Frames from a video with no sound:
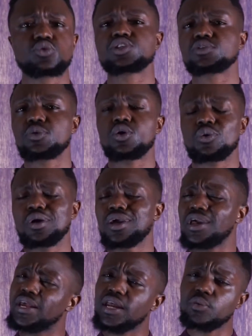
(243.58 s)
looks small.
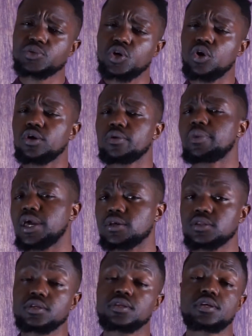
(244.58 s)
And I was
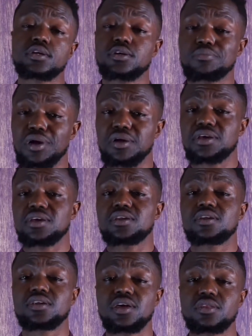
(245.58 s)
automatically thinking about
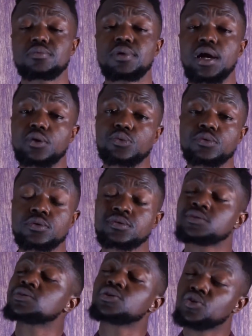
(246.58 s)
getting another bottle.
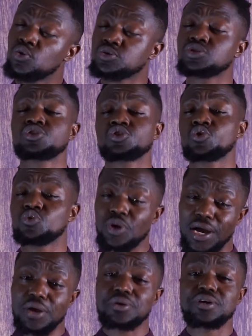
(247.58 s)
Goes to show you
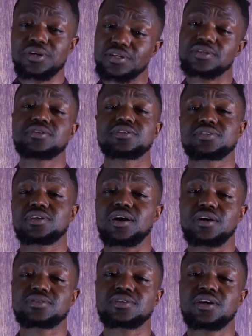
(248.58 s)
how good it is,
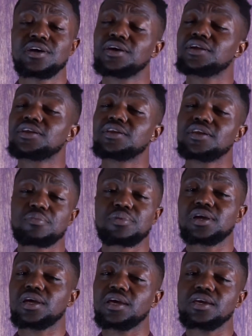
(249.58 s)
guys.
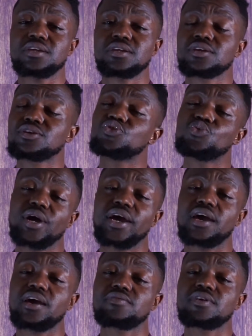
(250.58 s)
Number eight, you
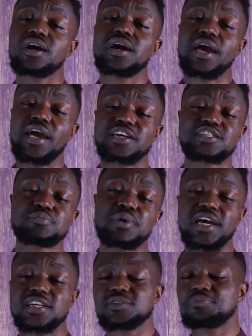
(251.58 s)
have X
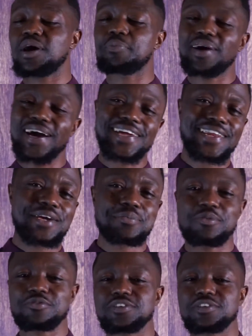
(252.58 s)
Batch by Pineapple